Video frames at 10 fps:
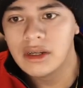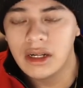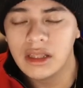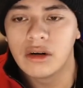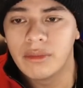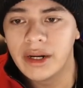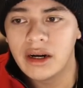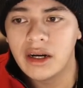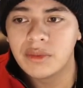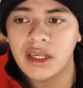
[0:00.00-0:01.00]
a little bit of
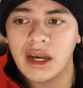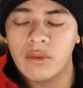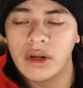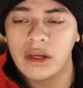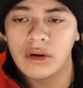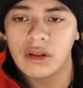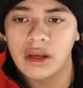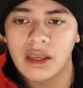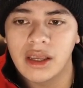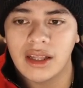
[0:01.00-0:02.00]
upside when you're
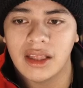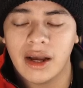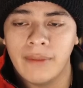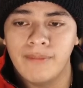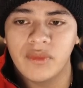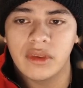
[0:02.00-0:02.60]
looking at that.